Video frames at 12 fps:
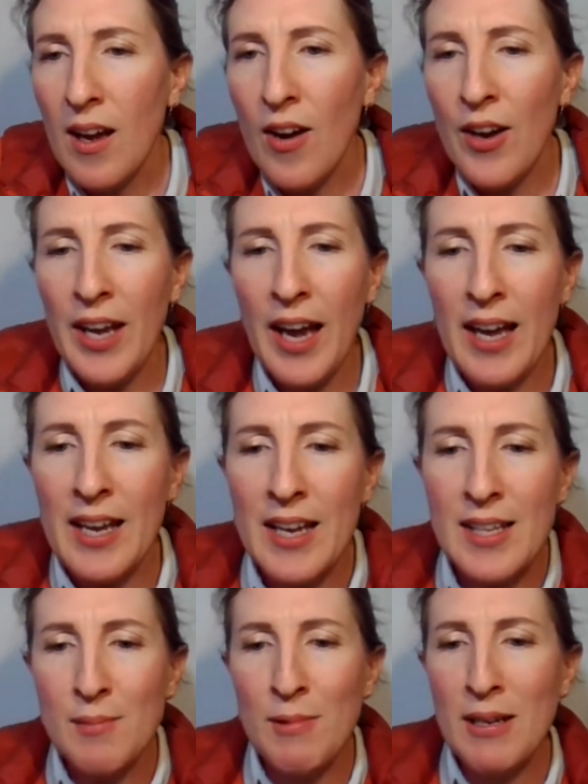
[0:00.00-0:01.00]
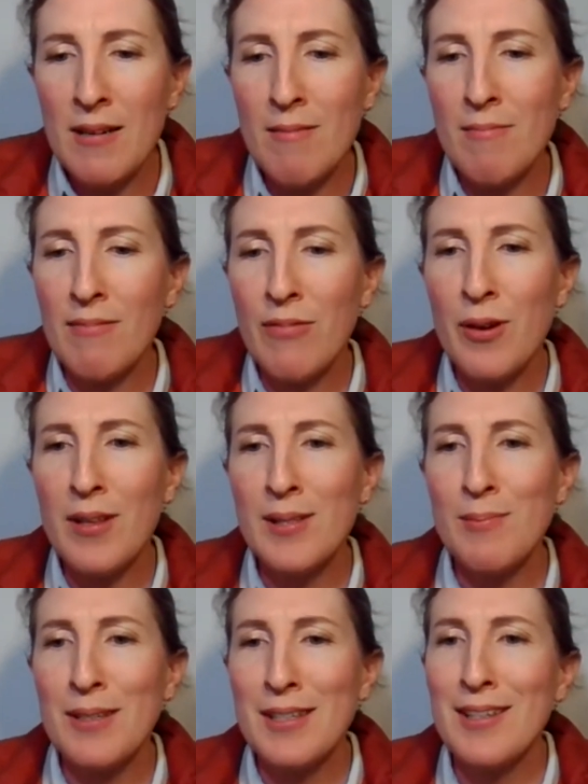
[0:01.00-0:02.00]
Okay, here's one. I'll throw
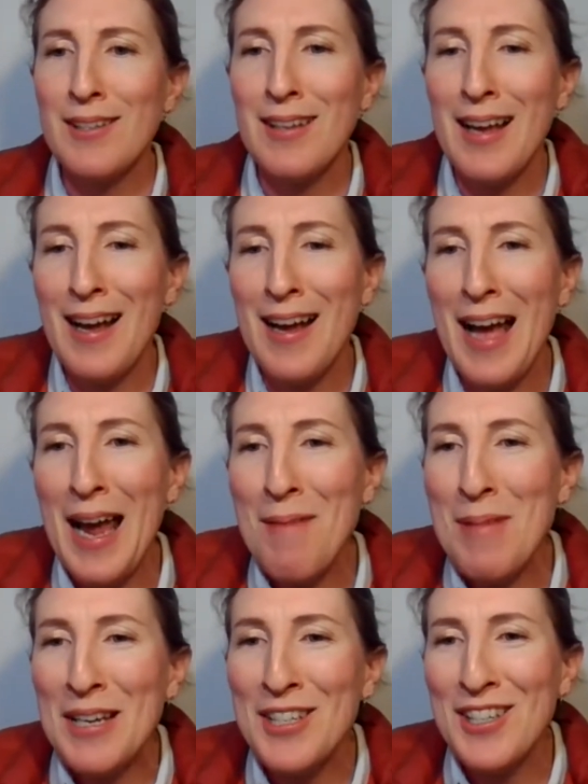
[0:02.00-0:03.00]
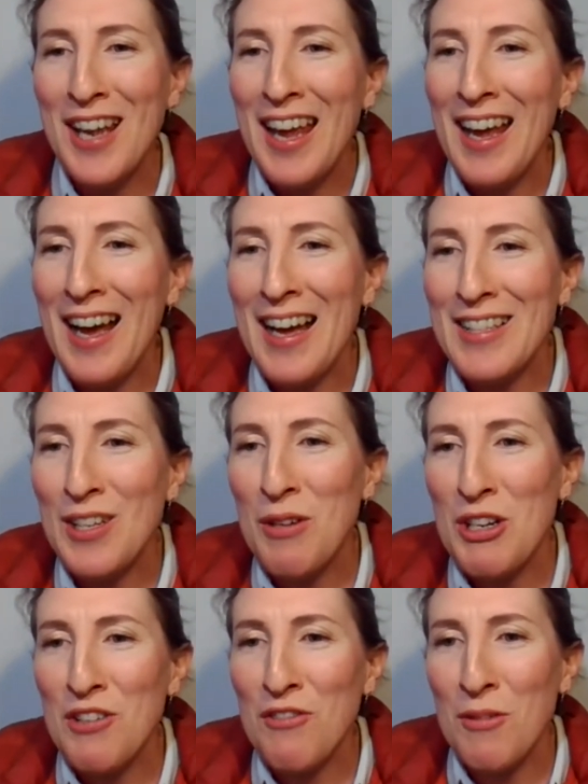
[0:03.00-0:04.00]
this one to Hamish. It's a
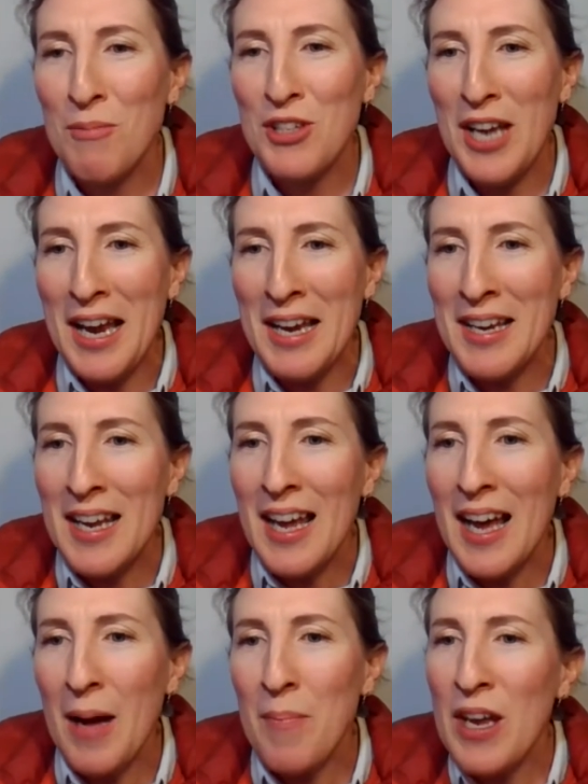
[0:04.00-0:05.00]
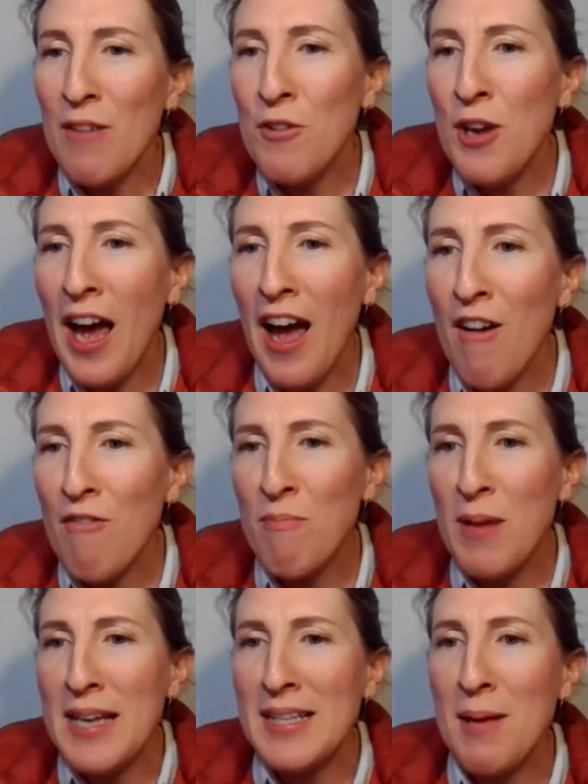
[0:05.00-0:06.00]
question from Shane. If you have
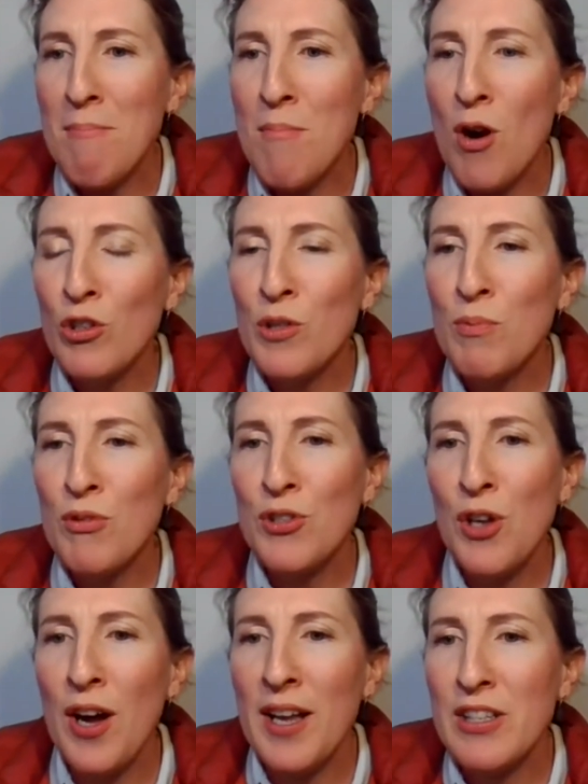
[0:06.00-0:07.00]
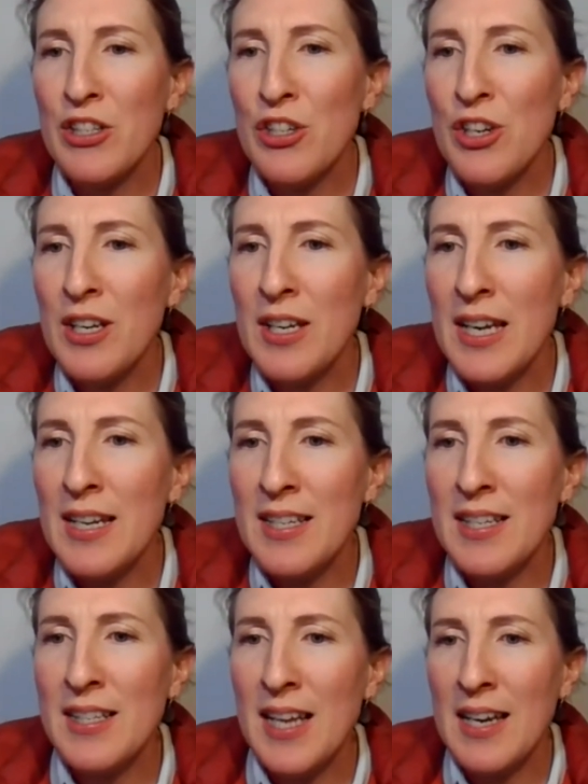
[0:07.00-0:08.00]
bees at multiple sites, do you need
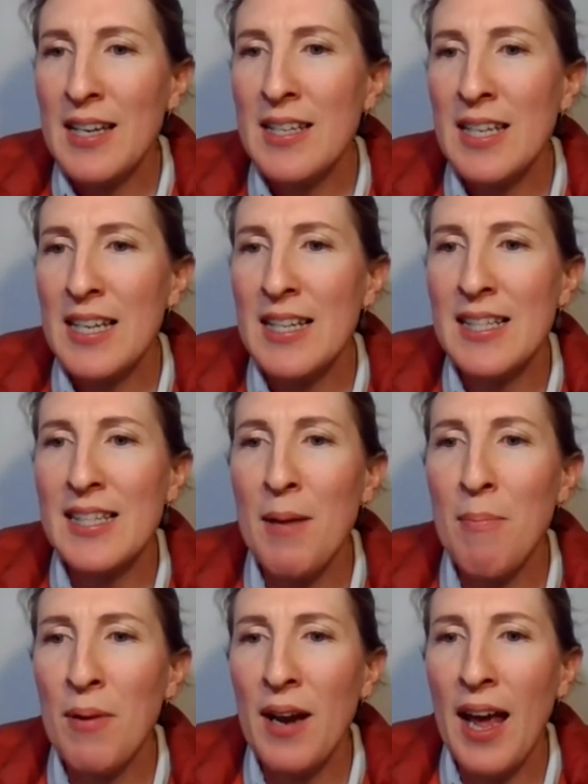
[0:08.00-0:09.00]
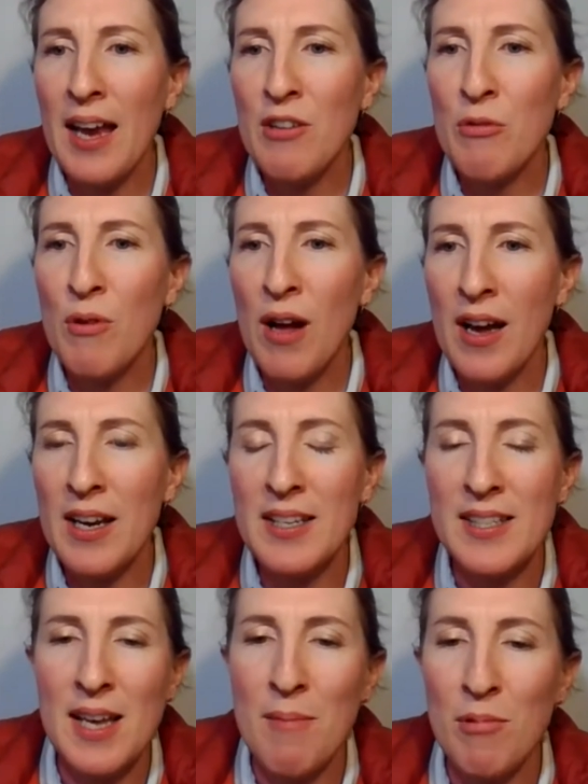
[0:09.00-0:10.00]
to send in separate annual honey
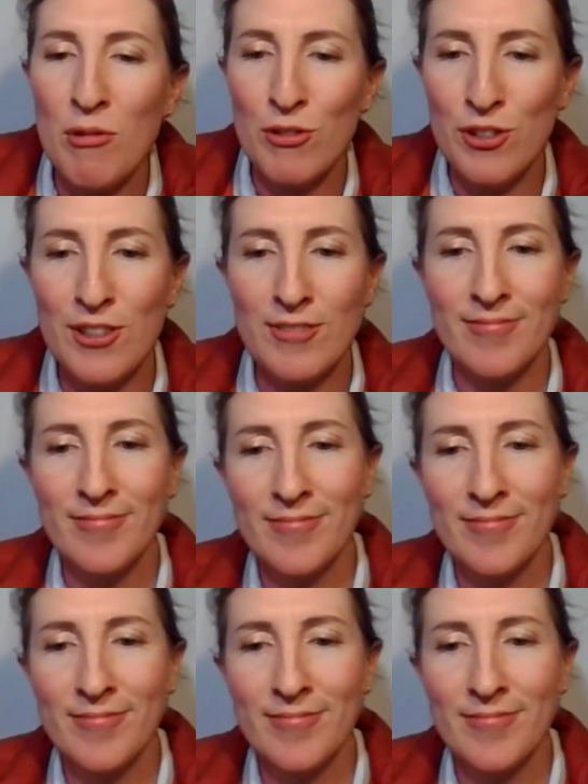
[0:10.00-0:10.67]
samples?